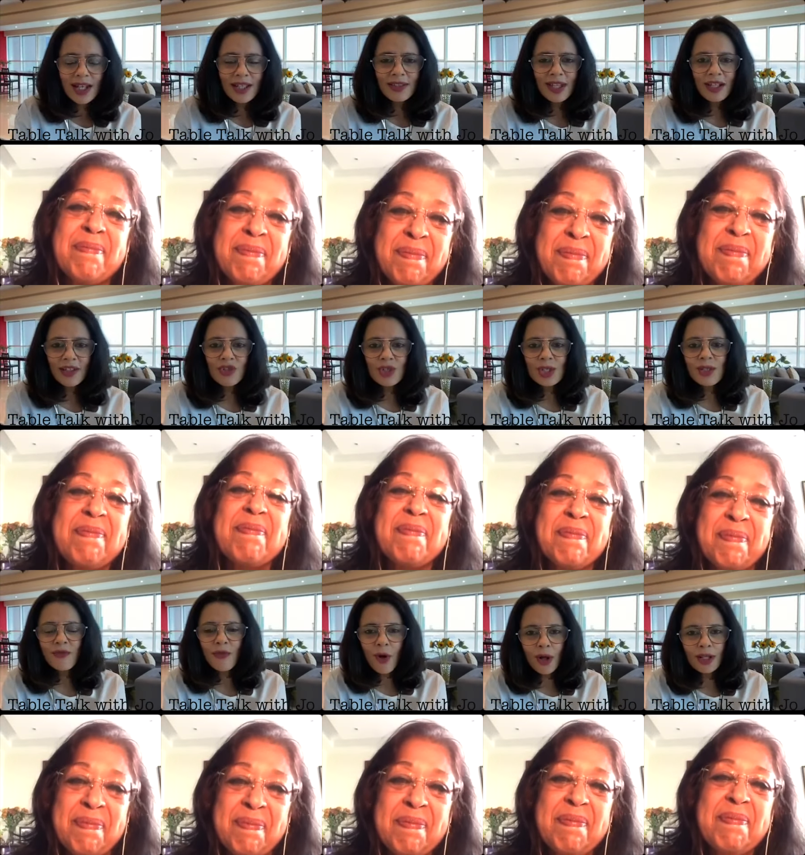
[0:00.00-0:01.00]
Speaker 1: They're
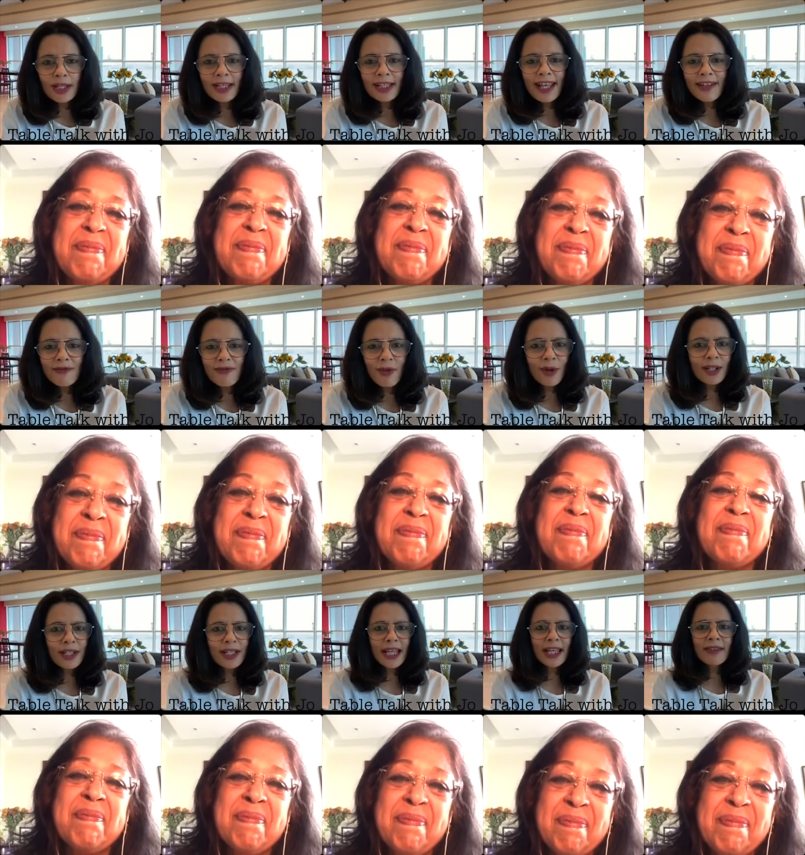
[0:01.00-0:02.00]
just falling and
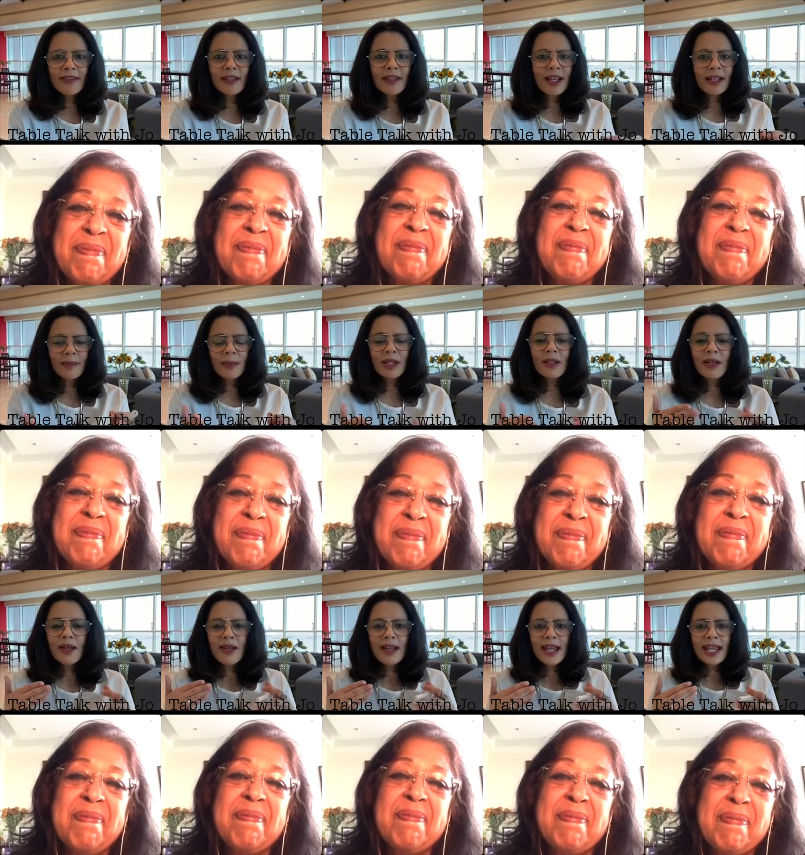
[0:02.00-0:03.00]
falling. And they I
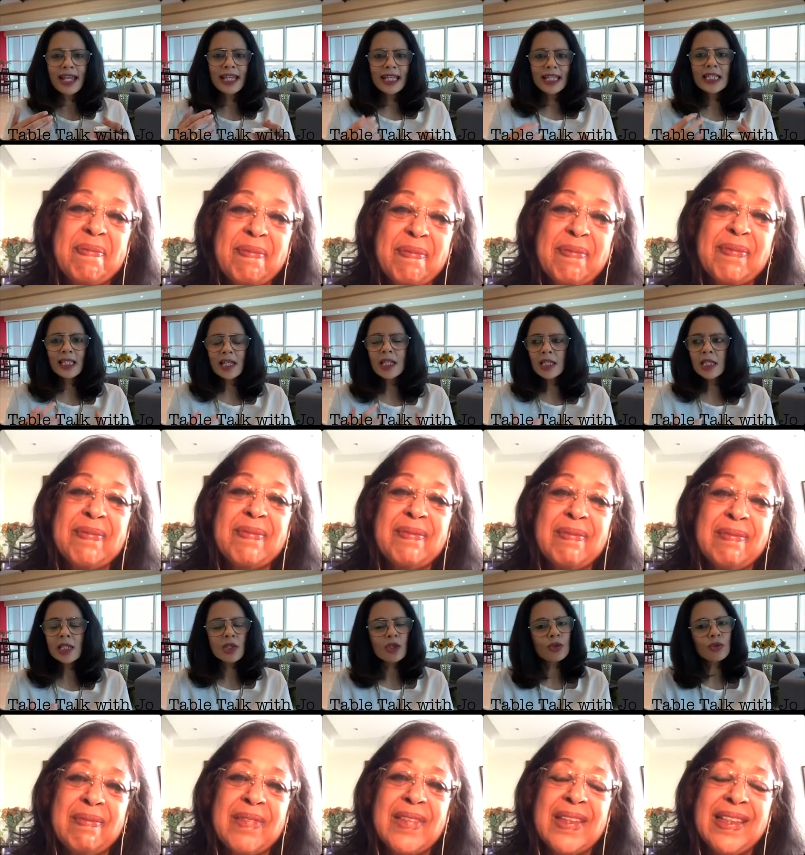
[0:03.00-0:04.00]
mean, it, it's,
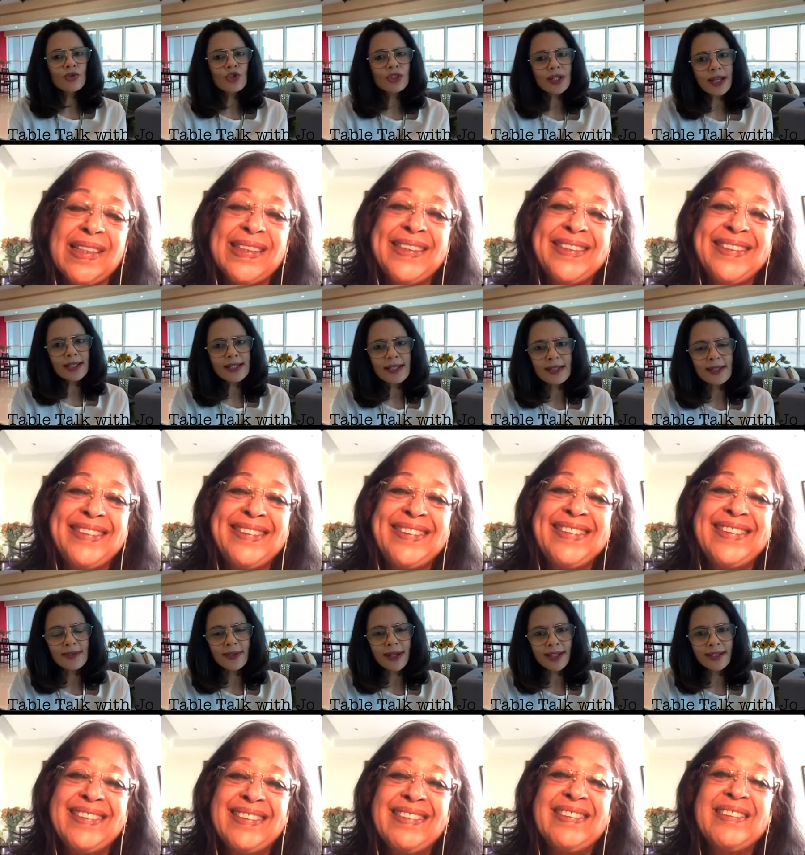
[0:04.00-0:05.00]
it's a huge
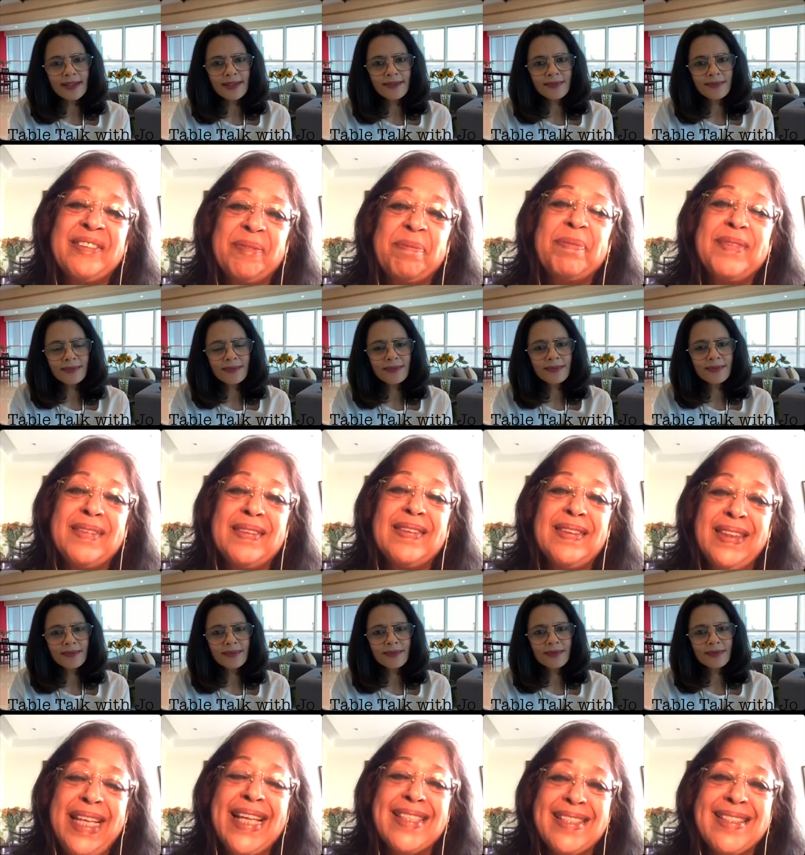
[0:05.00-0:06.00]
crisis, right?
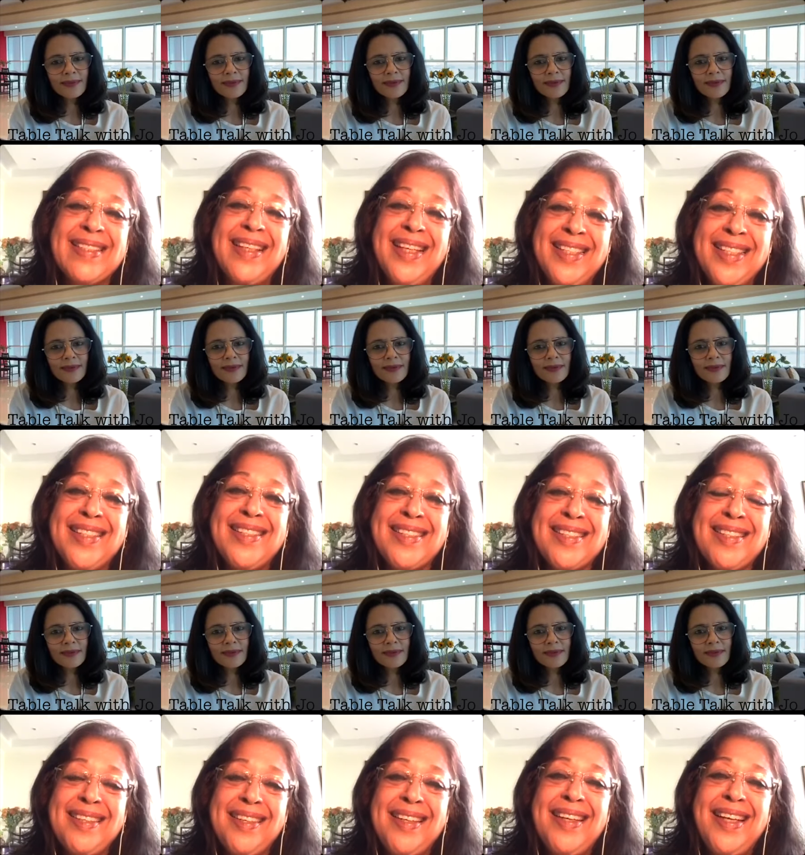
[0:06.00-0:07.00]
Speaker 2: Yes, it is.
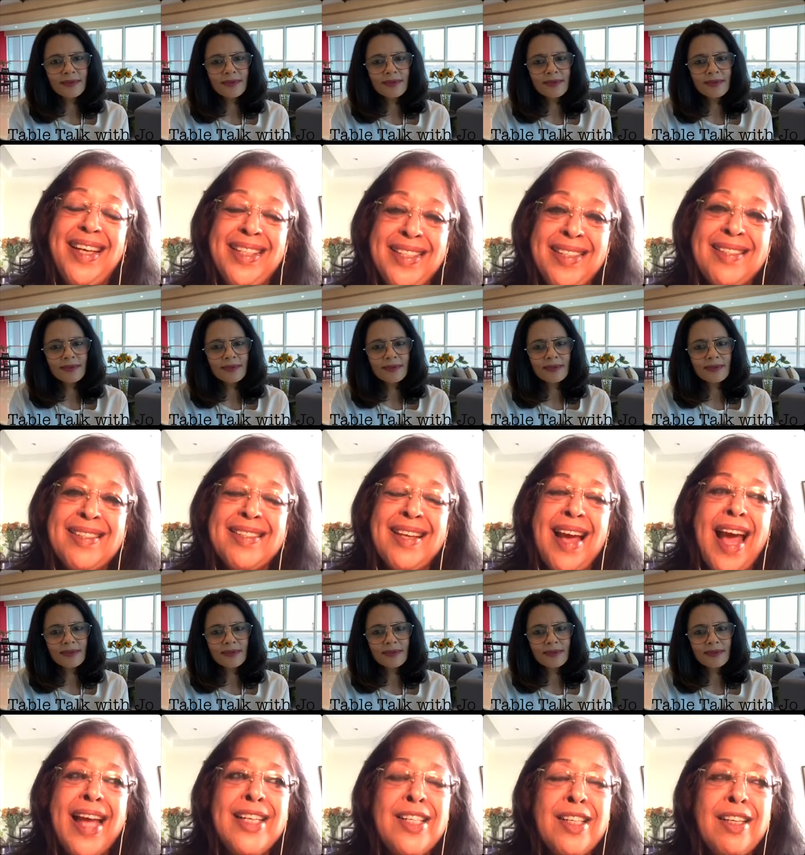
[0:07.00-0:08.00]
It is.
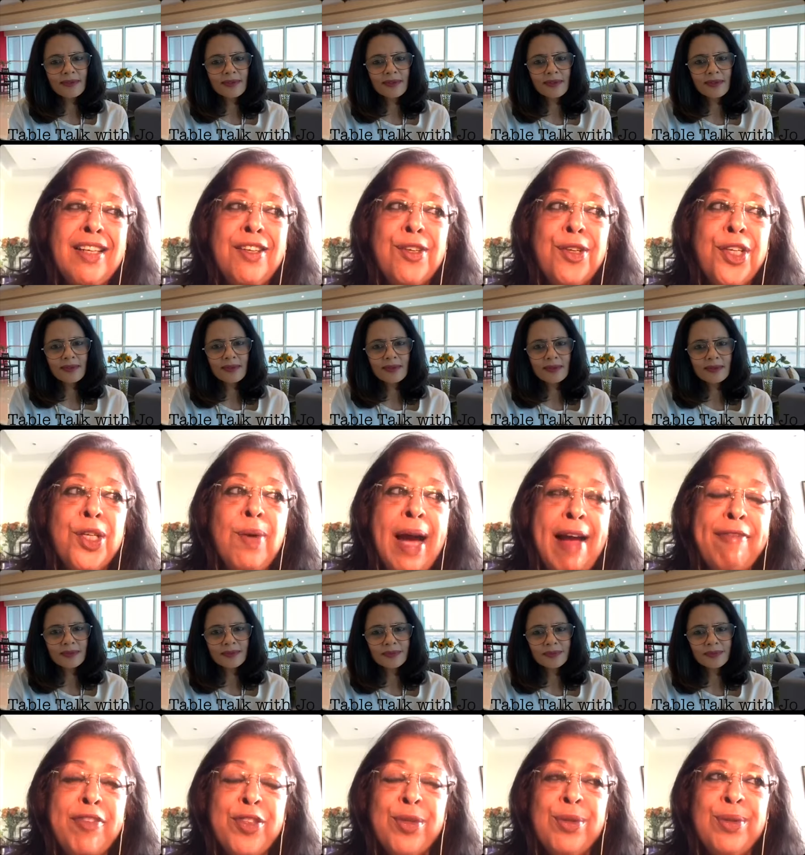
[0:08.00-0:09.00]
And, you know, you
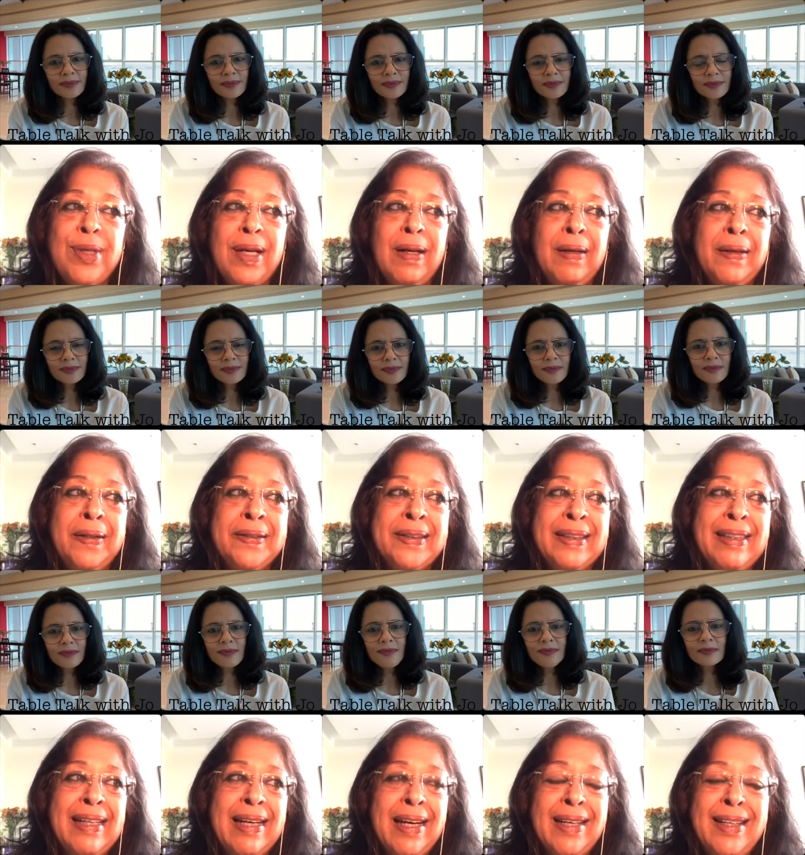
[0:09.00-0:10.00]
have to, uh,
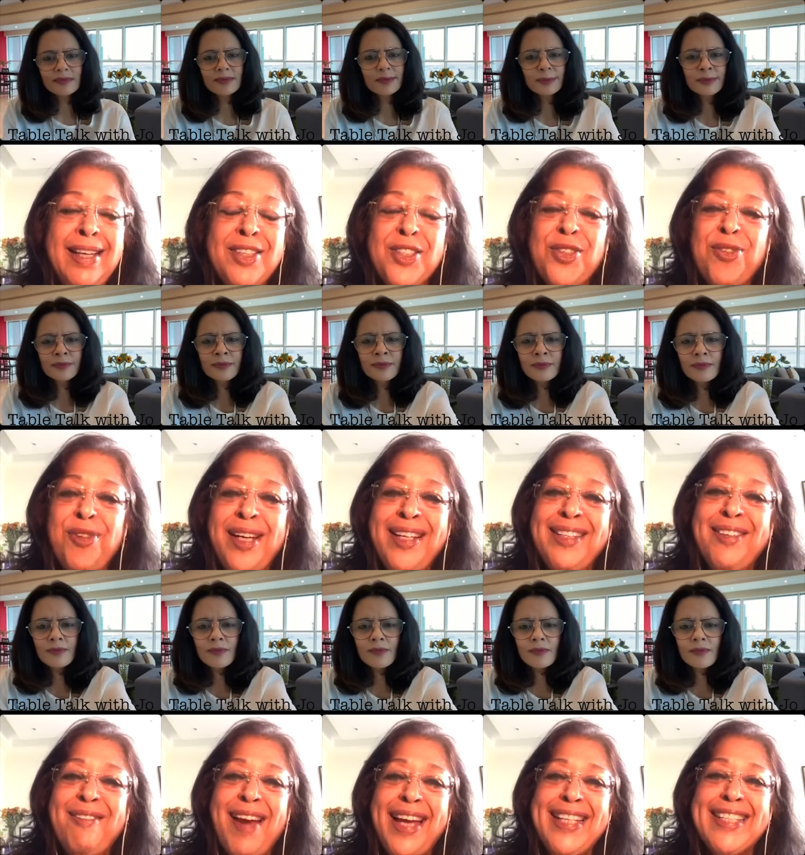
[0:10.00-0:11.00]
unless you read
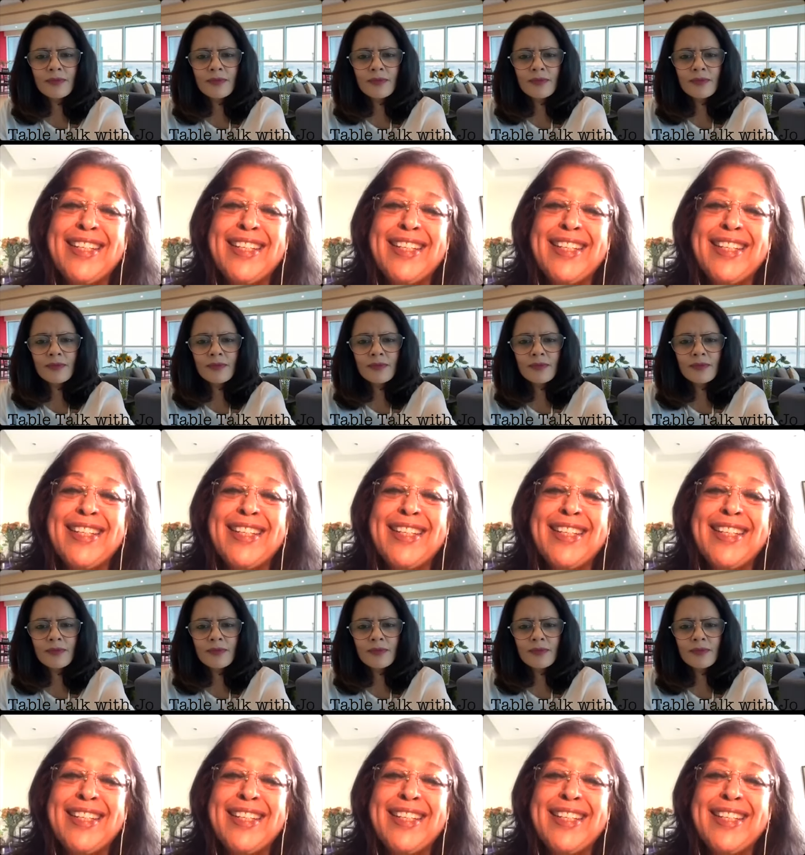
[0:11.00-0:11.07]
the right